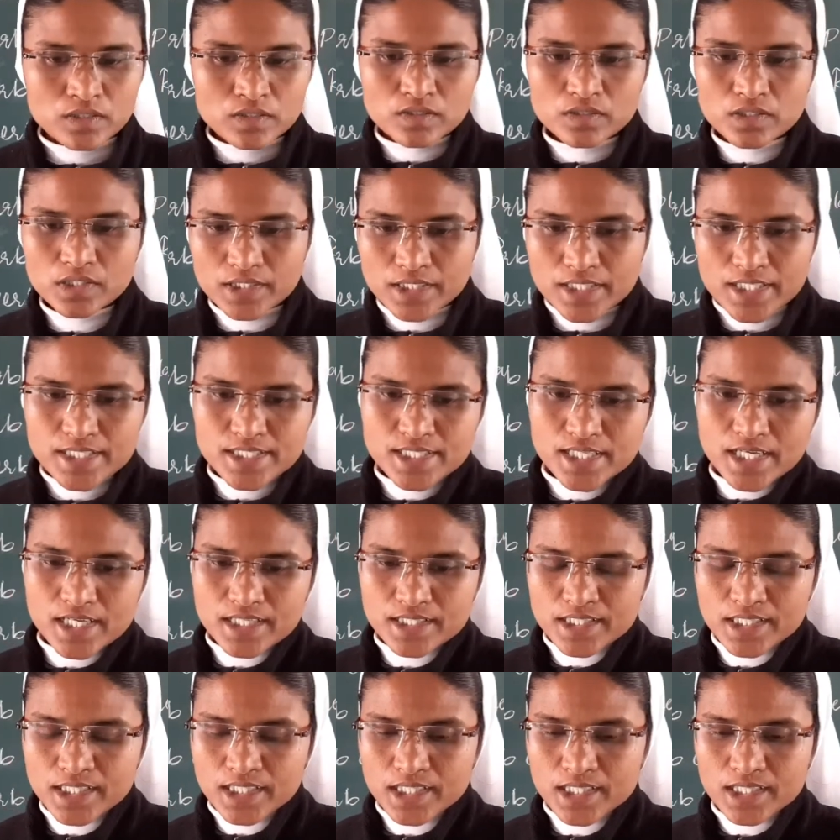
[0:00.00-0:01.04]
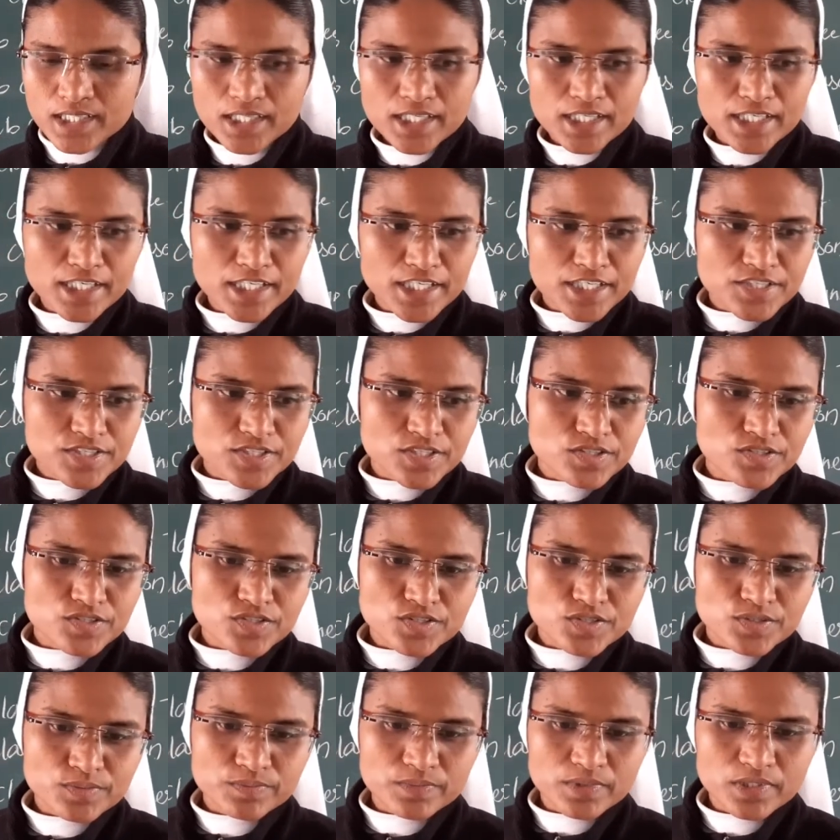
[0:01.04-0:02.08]
These are the
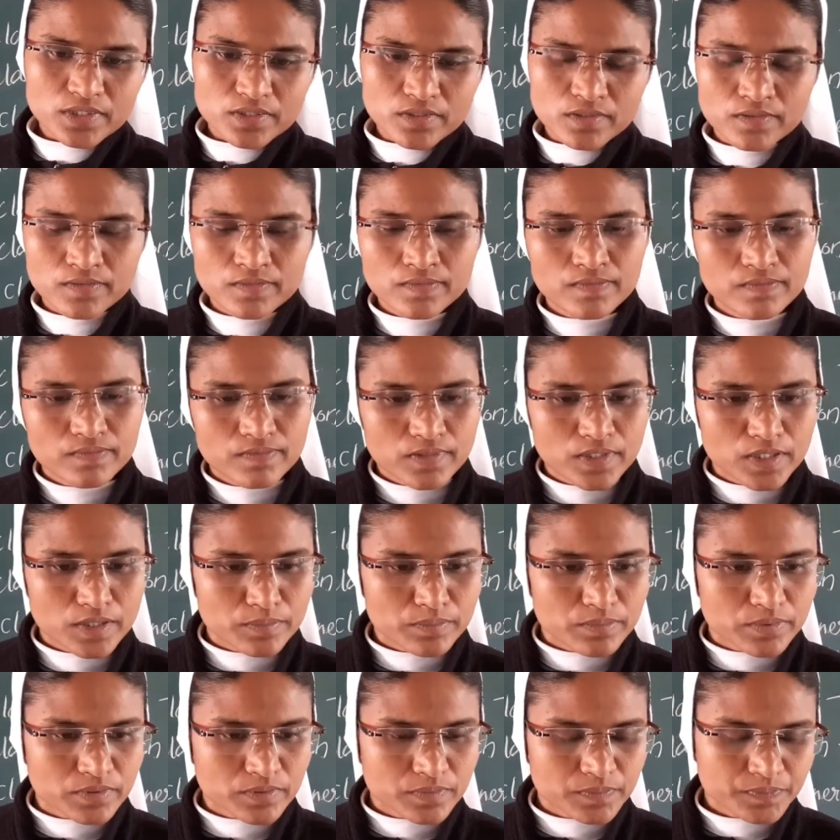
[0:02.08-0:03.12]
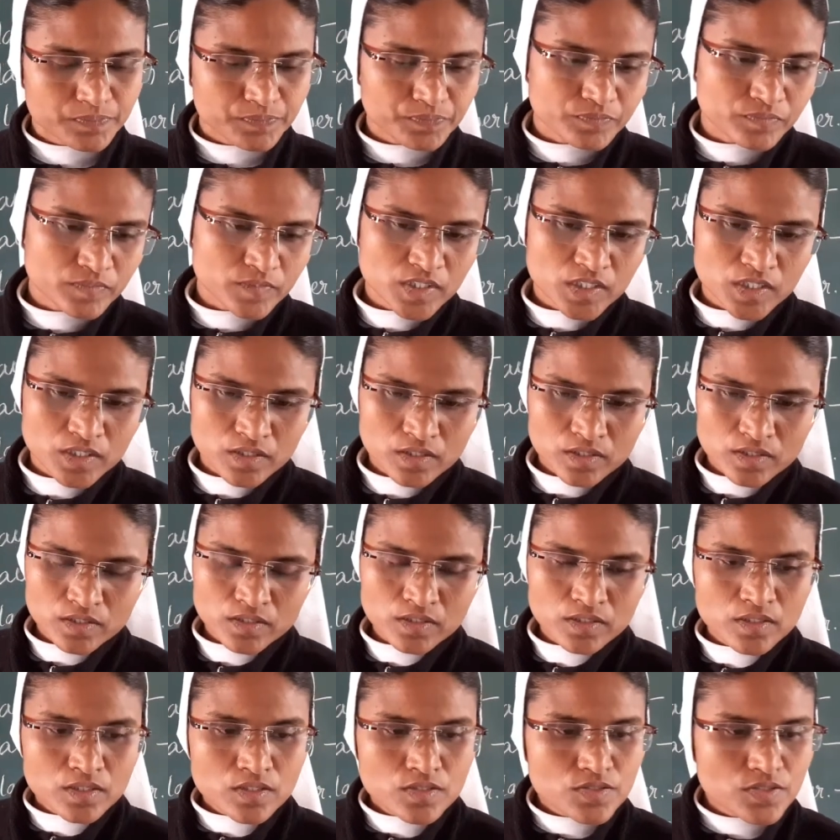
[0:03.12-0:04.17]
conditions of the verb.
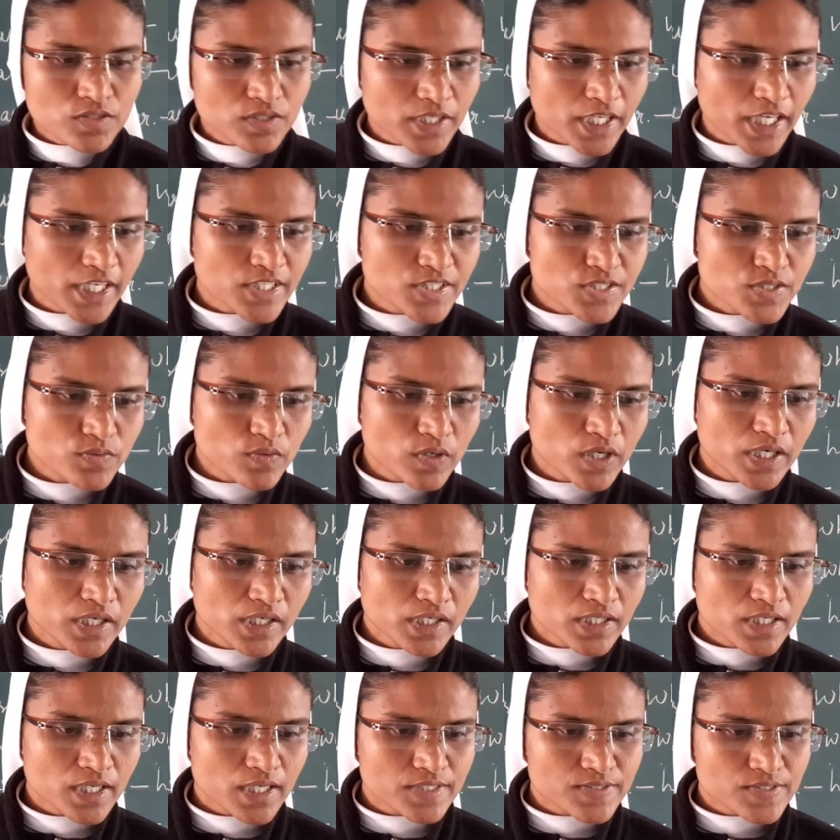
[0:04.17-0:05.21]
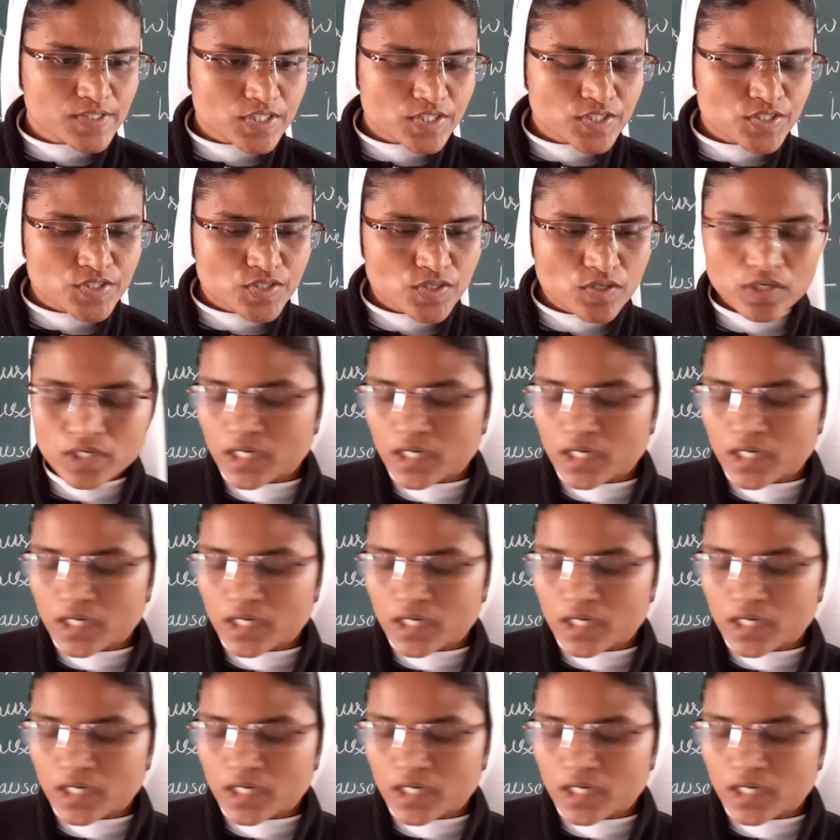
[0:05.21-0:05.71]
So next one, adjective